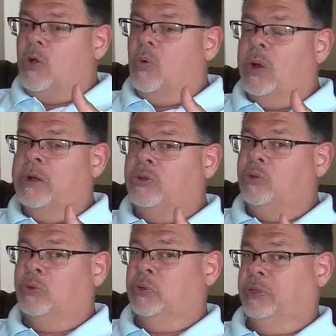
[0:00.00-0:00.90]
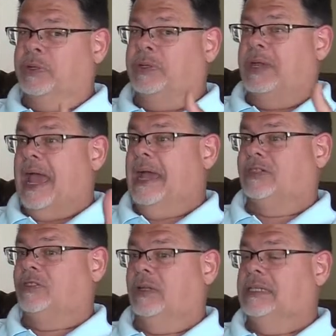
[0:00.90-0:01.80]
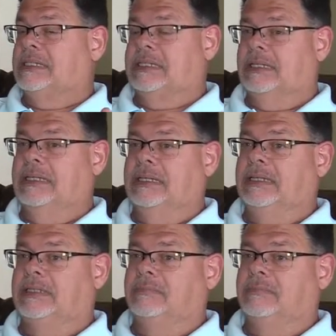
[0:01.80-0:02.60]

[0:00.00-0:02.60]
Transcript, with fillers: where you could actually see